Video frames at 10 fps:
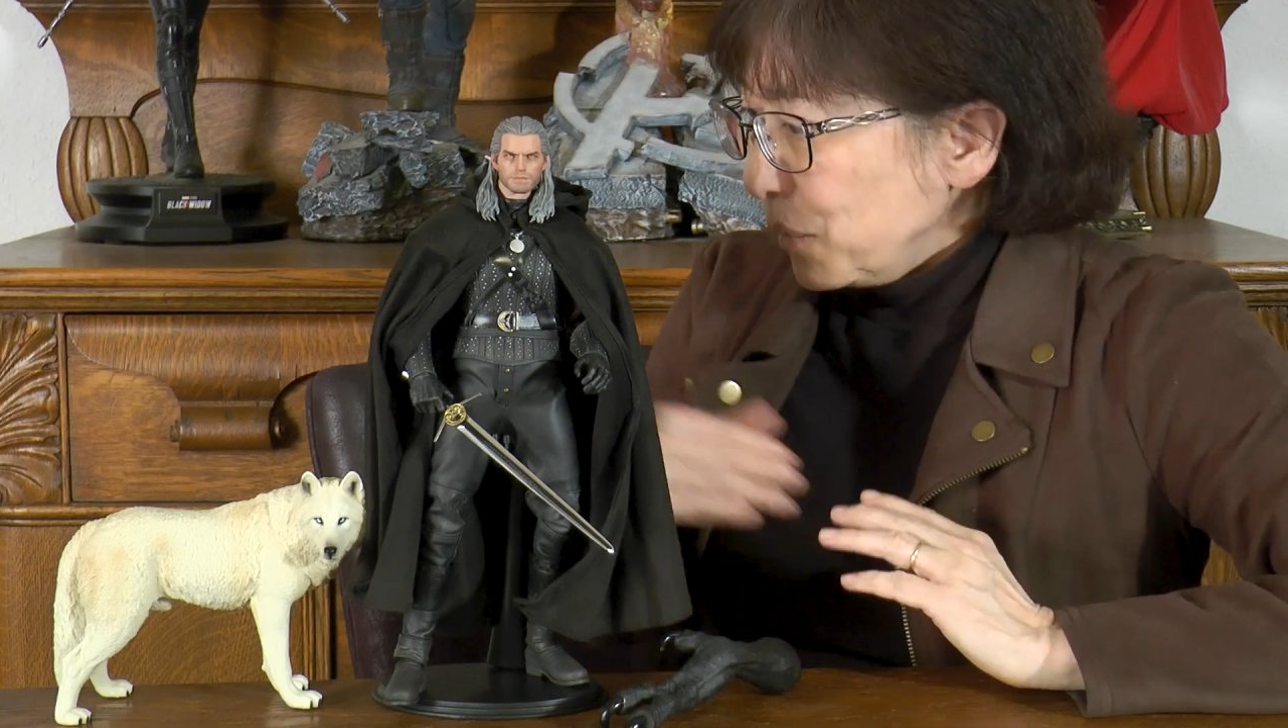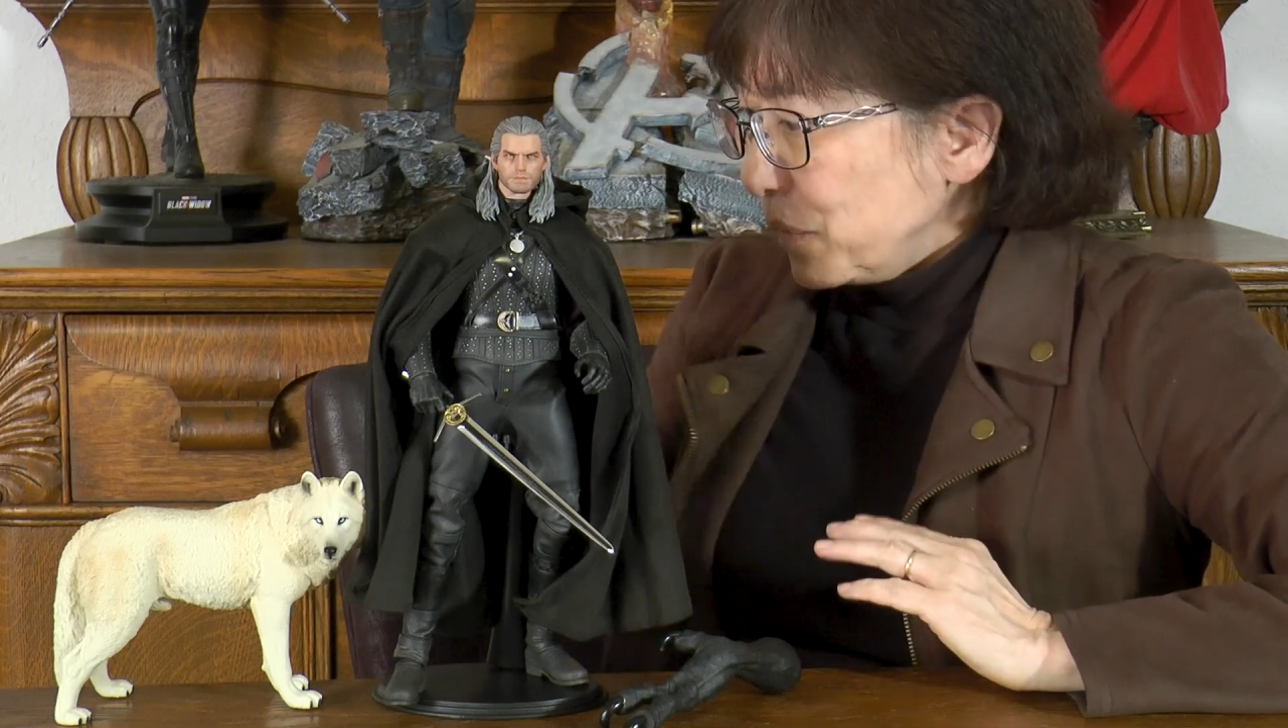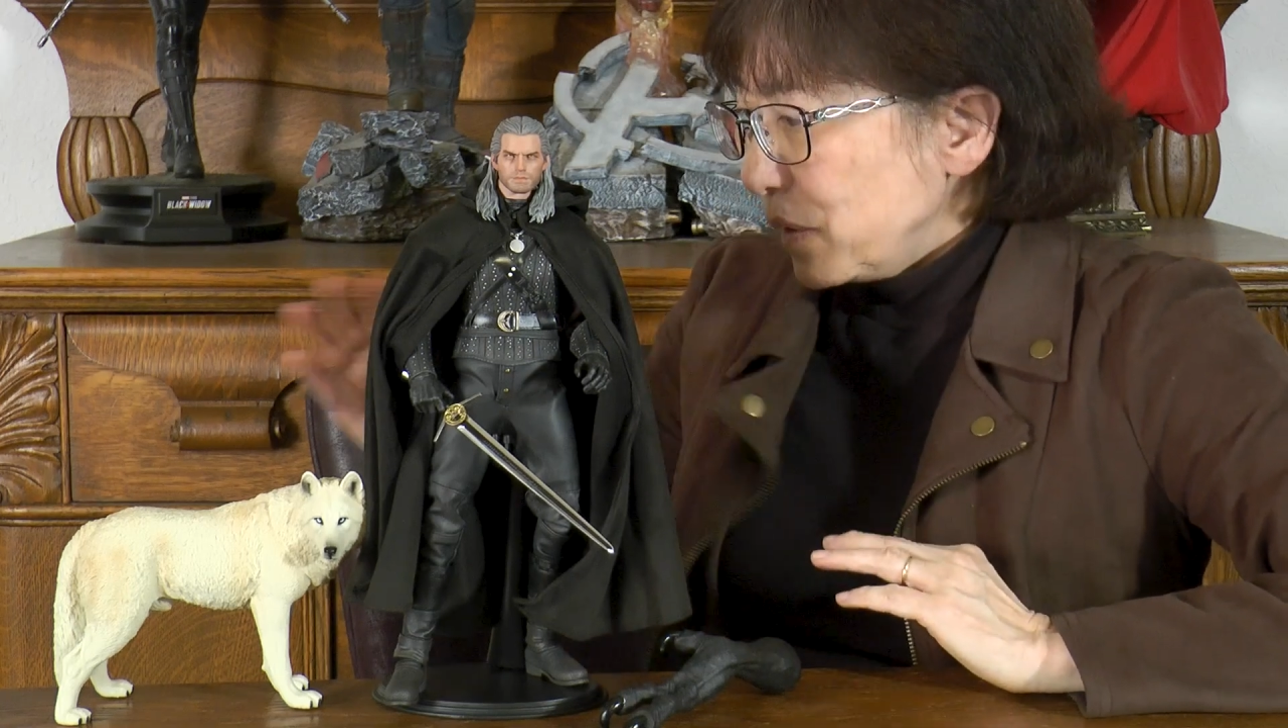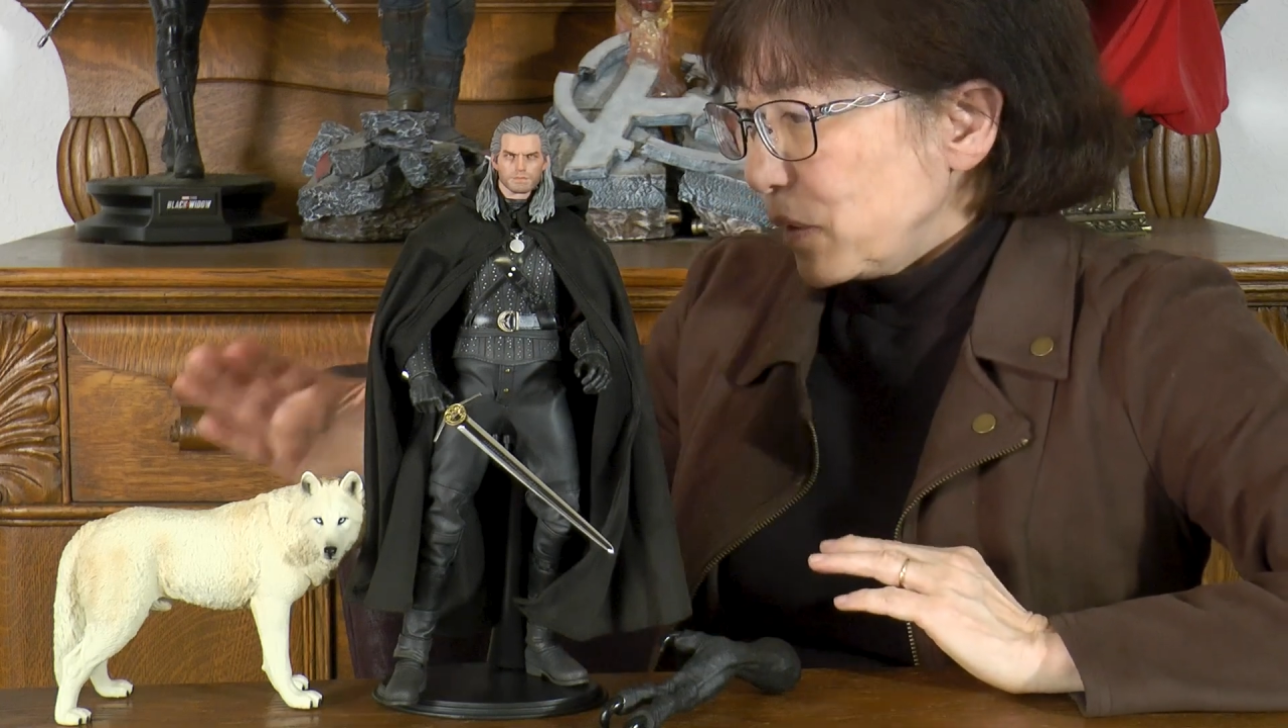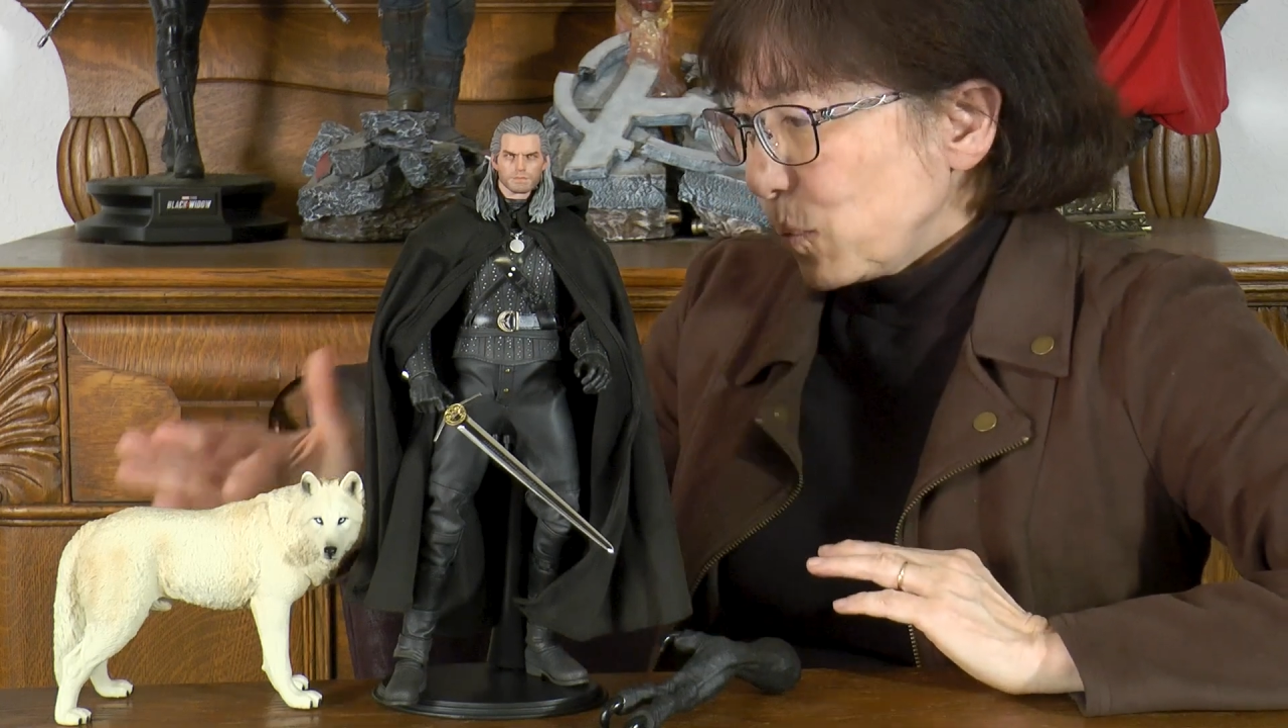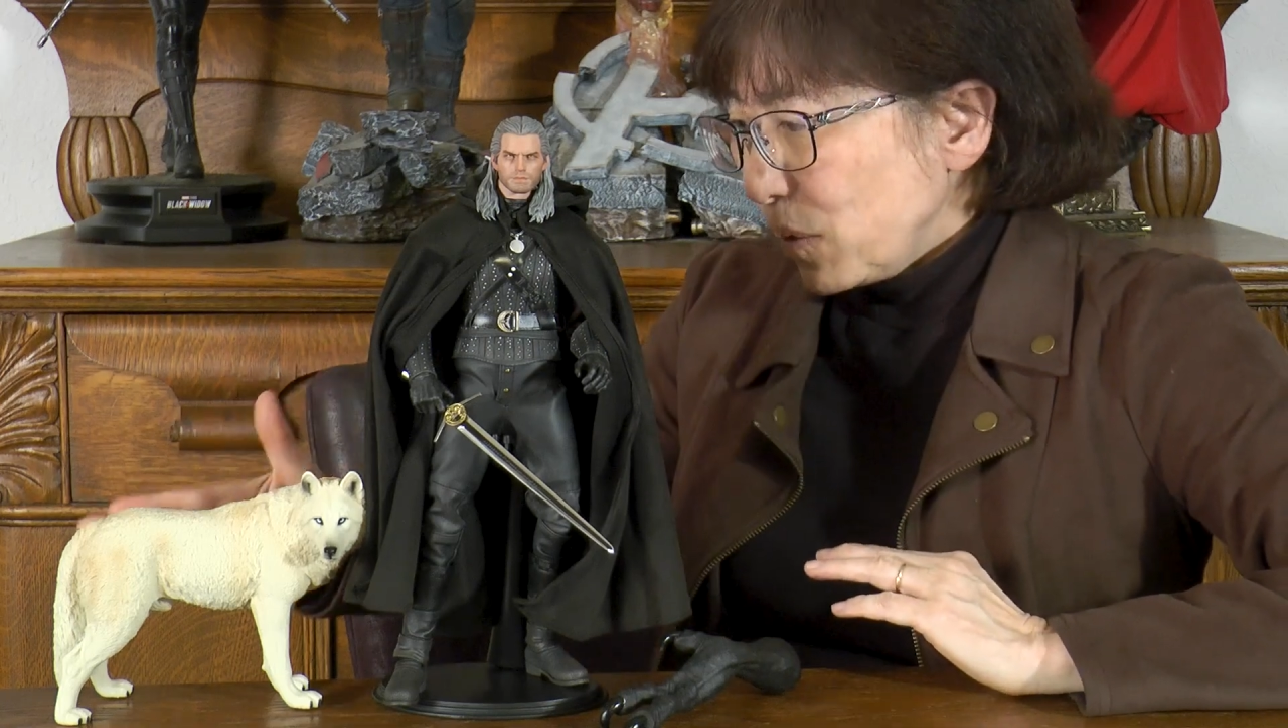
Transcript: with his